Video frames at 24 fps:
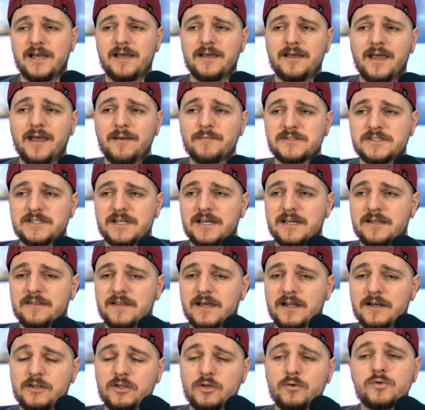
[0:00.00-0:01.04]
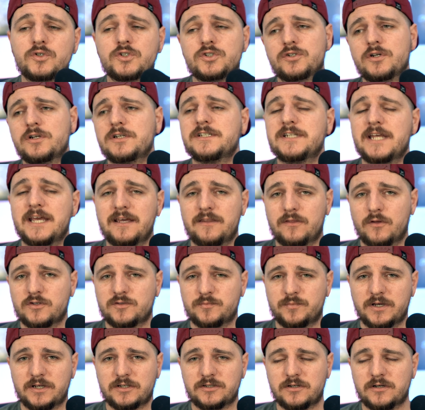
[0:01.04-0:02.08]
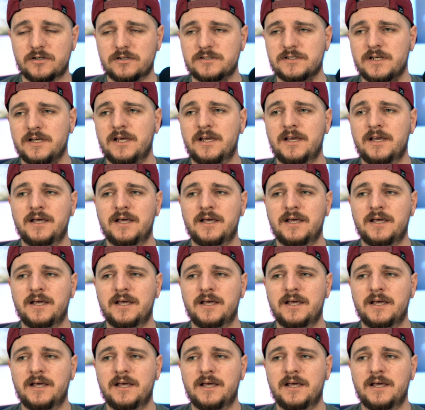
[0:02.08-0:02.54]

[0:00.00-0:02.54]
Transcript: I am saying that you should take those pictures